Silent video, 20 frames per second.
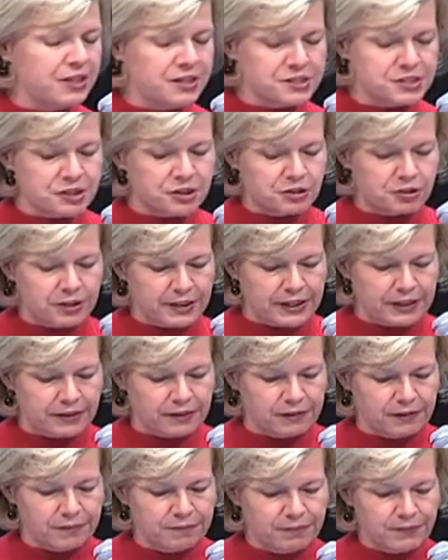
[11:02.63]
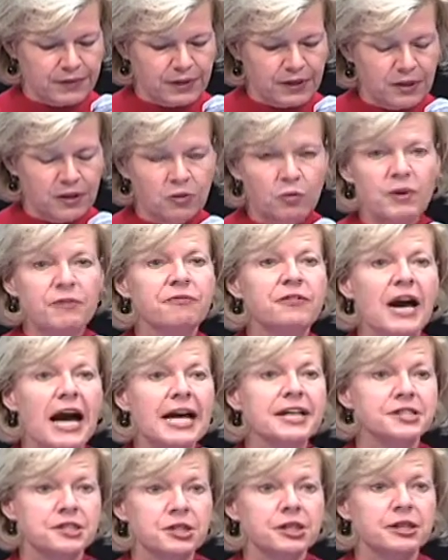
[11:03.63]
is clear. We've
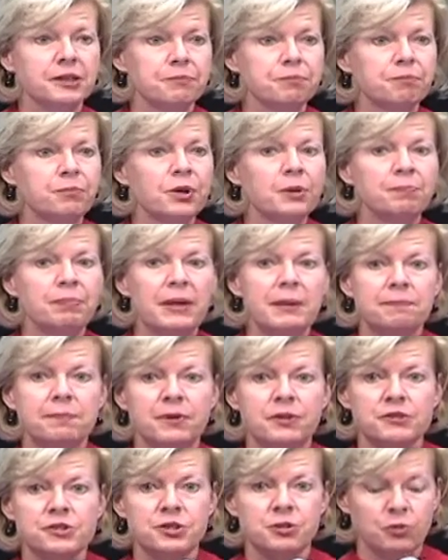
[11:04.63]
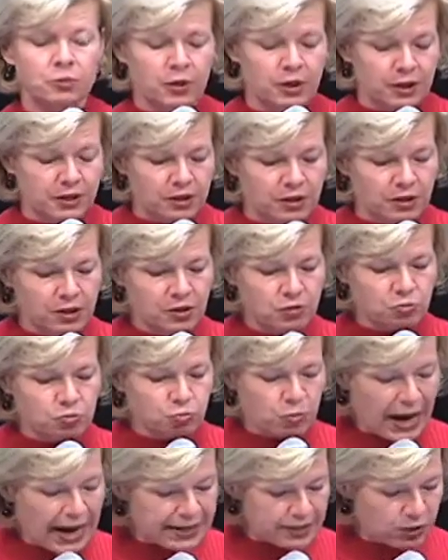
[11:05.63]
got to put people to work
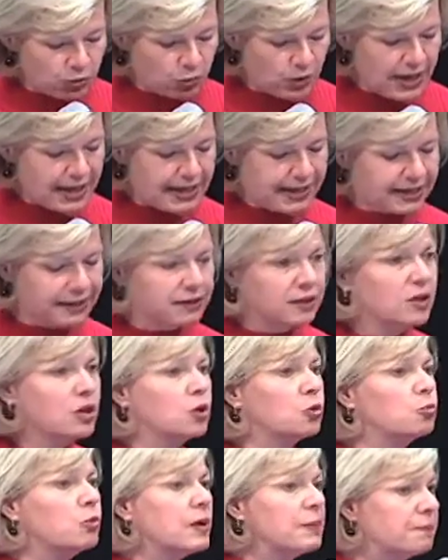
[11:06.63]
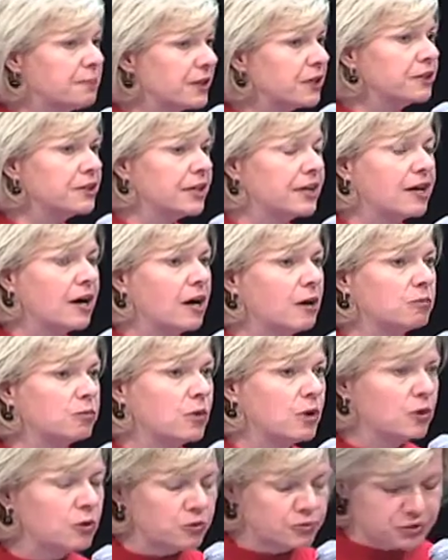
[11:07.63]
right away, rebuilding our
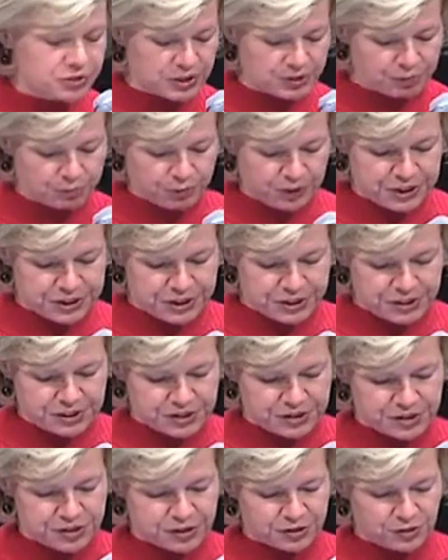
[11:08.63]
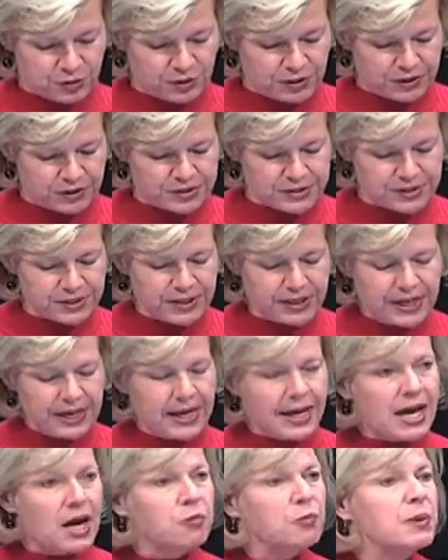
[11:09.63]
roads and bridges and schools.
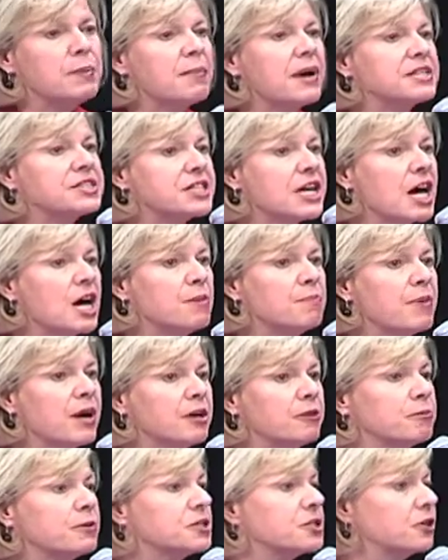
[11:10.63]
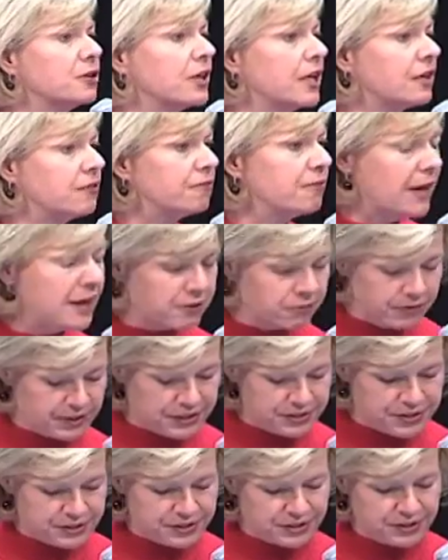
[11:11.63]
And we must help our returning
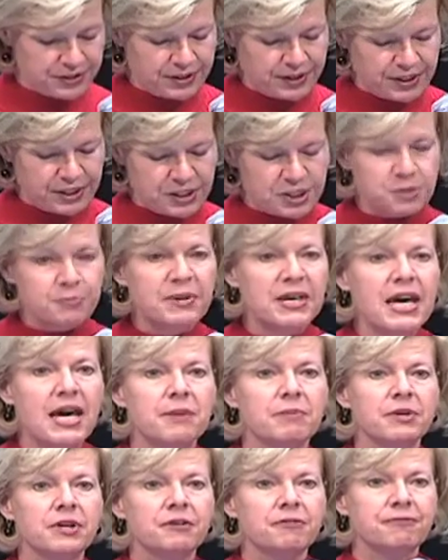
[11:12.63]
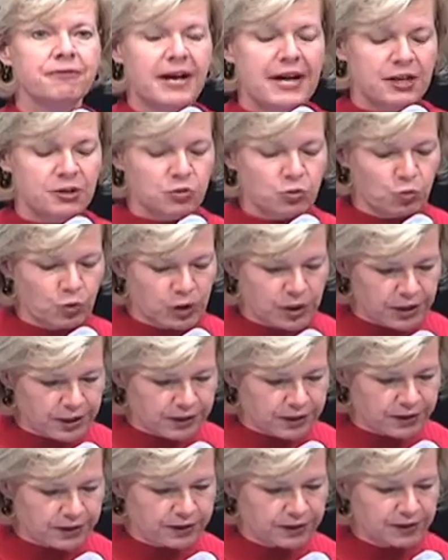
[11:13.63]
veterans to be able to find
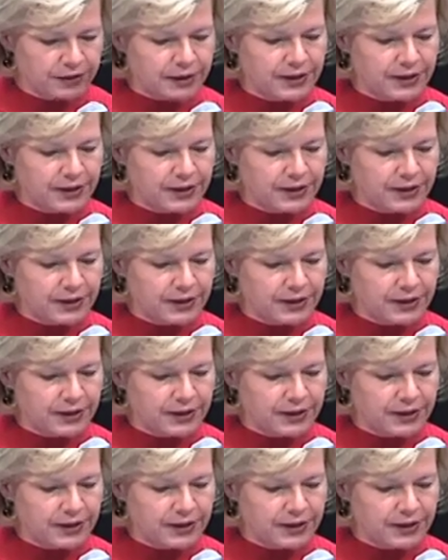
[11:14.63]
work.